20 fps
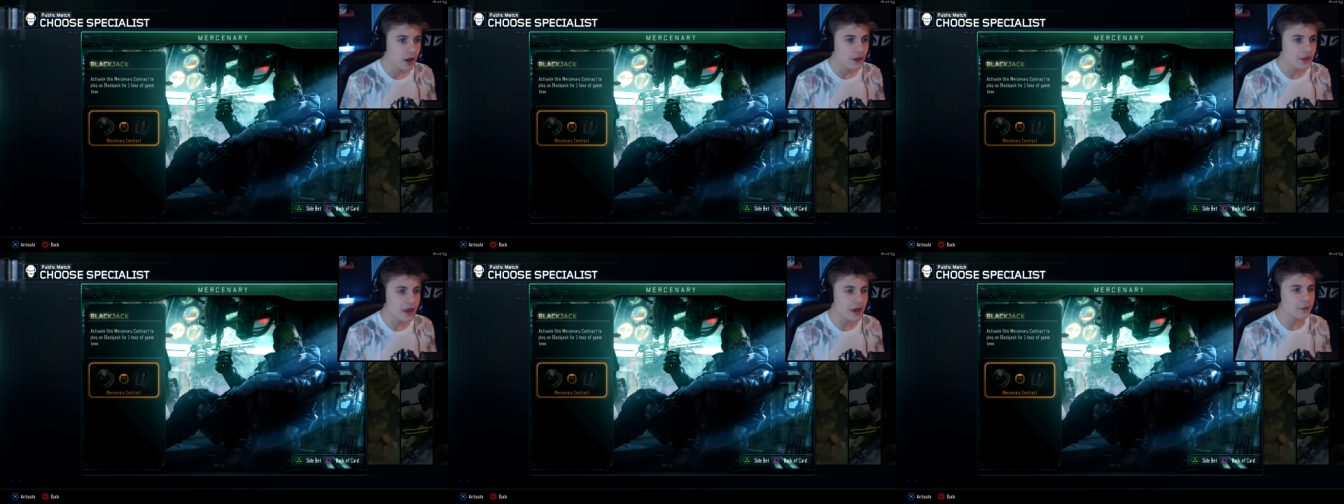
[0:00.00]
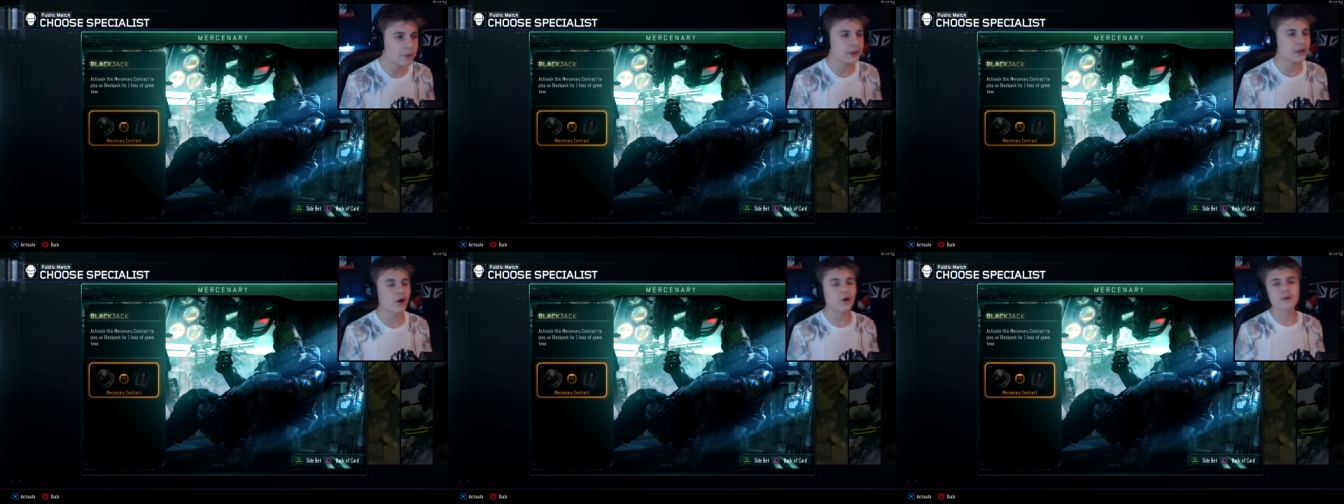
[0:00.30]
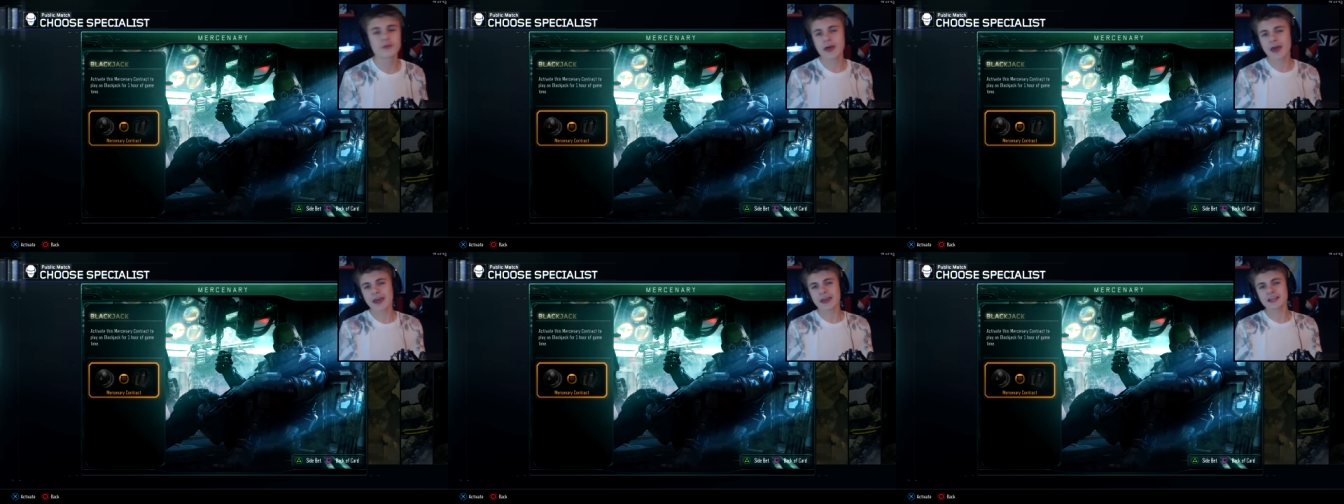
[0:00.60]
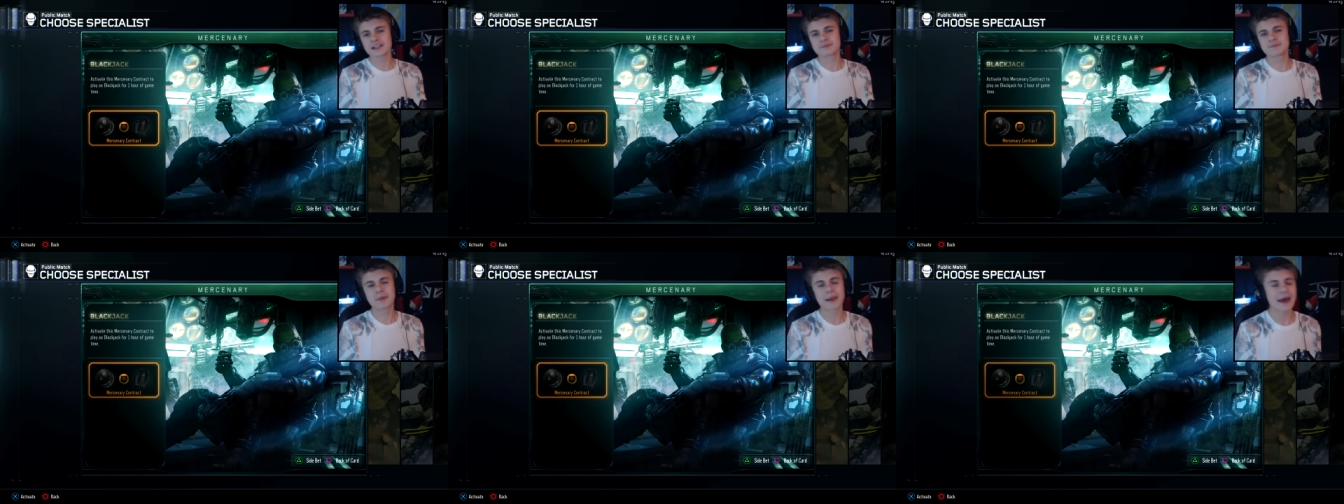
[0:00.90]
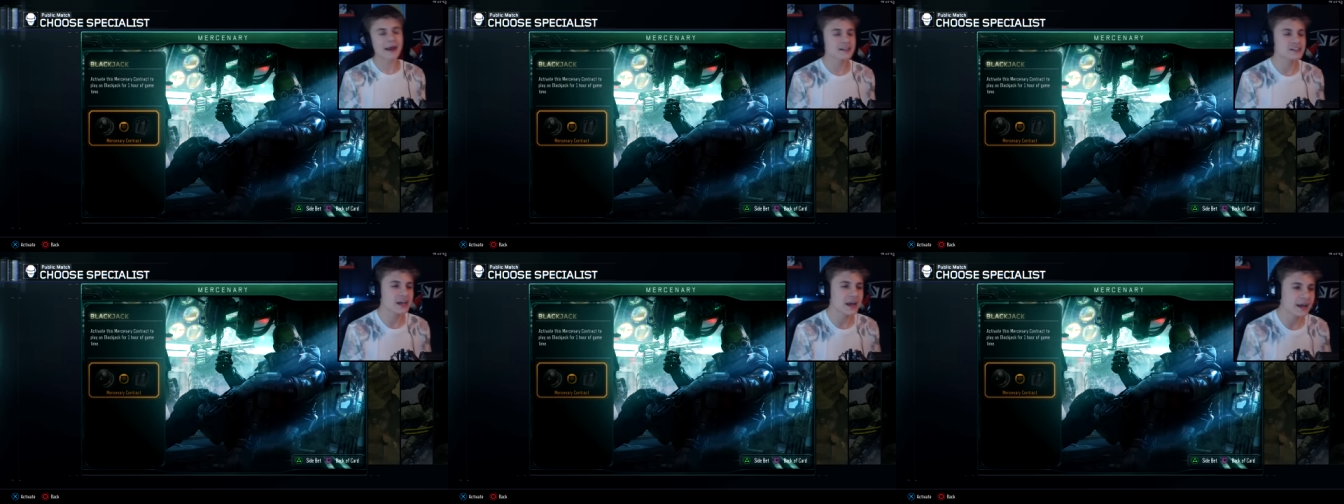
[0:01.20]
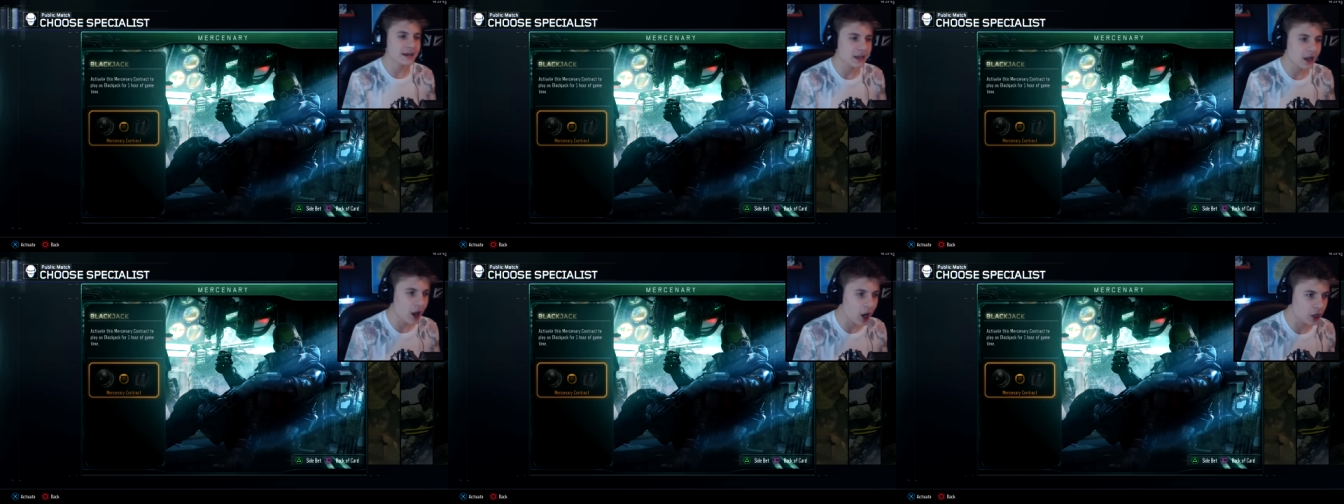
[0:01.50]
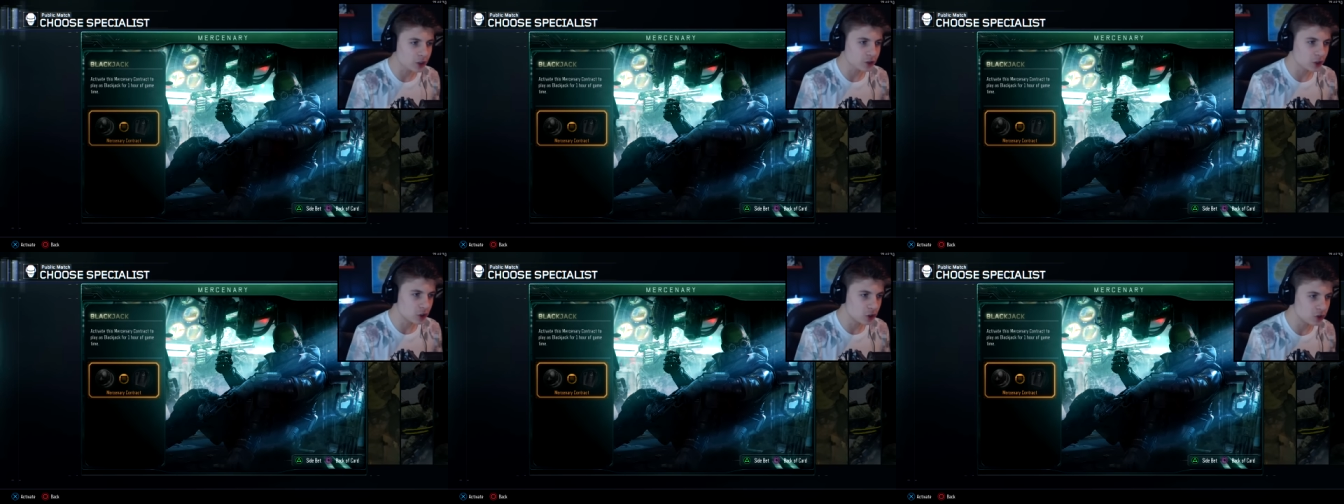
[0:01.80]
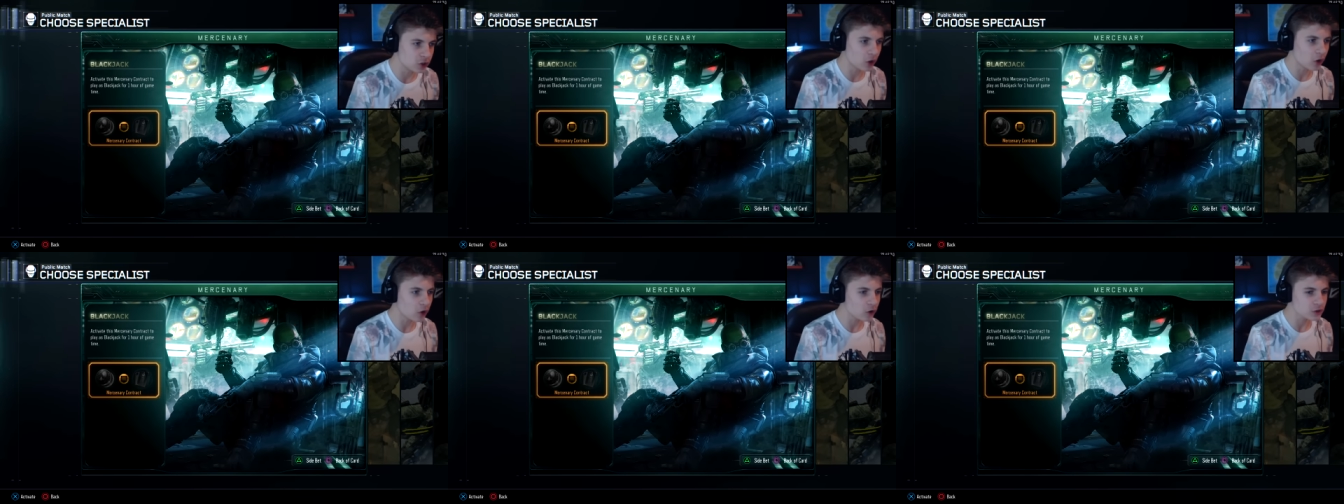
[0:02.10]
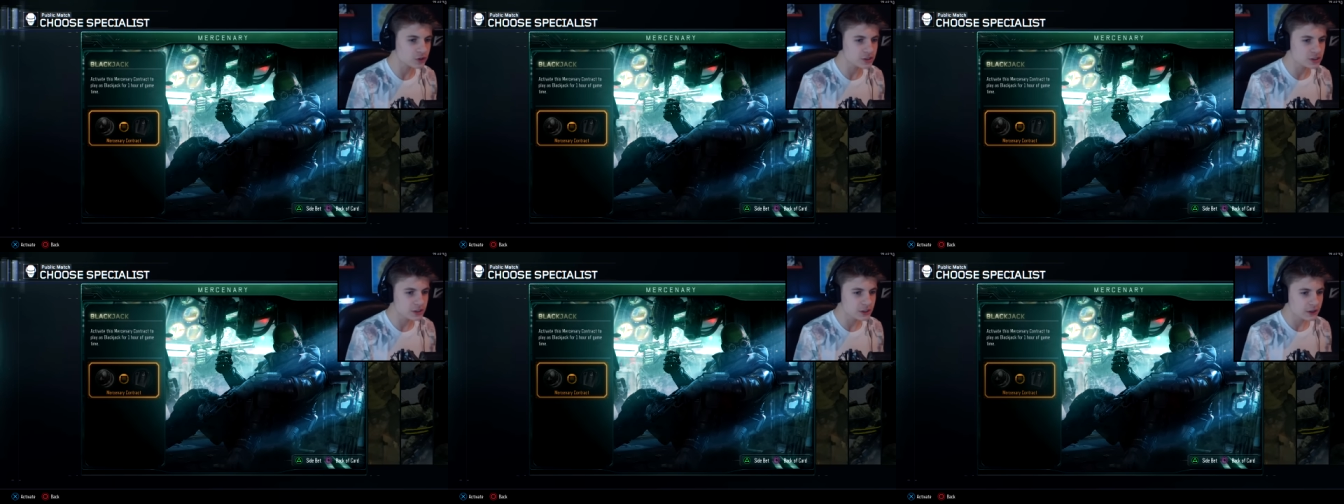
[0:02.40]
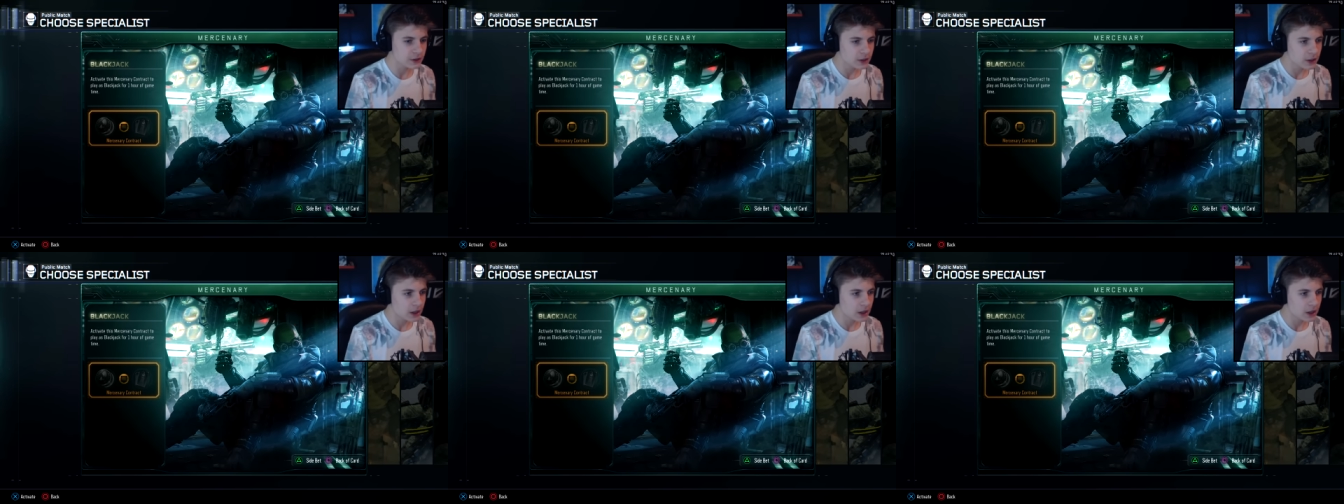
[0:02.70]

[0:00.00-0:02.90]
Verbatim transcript: There we go. There is Blackjack unlocked.